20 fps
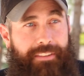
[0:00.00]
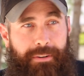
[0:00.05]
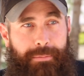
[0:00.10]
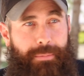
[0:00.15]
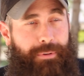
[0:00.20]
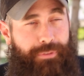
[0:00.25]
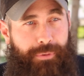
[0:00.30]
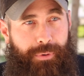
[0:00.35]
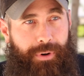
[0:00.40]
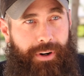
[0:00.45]
ever
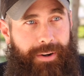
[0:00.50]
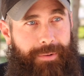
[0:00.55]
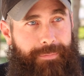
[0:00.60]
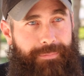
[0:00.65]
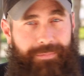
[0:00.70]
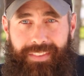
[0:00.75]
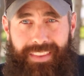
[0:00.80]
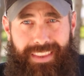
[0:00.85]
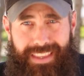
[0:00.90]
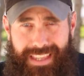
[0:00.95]
before.
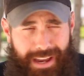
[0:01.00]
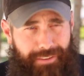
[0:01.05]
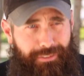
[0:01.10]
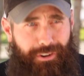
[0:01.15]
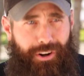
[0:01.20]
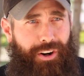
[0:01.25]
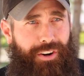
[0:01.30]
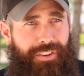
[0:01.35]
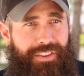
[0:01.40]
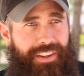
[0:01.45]

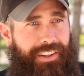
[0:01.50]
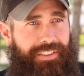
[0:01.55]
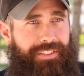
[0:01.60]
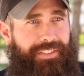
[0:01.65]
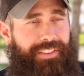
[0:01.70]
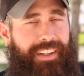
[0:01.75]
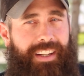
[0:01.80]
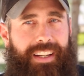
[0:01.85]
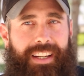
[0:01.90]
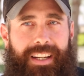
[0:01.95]
Never heard
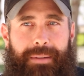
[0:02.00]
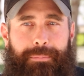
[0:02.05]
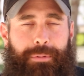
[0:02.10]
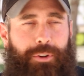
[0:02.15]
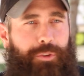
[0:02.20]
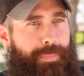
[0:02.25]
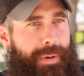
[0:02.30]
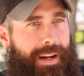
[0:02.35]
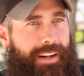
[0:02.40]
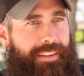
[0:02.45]
this
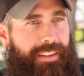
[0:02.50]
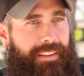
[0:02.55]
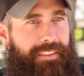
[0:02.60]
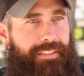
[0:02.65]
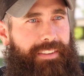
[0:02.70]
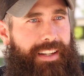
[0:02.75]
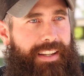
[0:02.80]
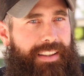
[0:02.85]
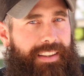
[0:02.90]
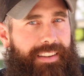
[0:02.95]
perspective.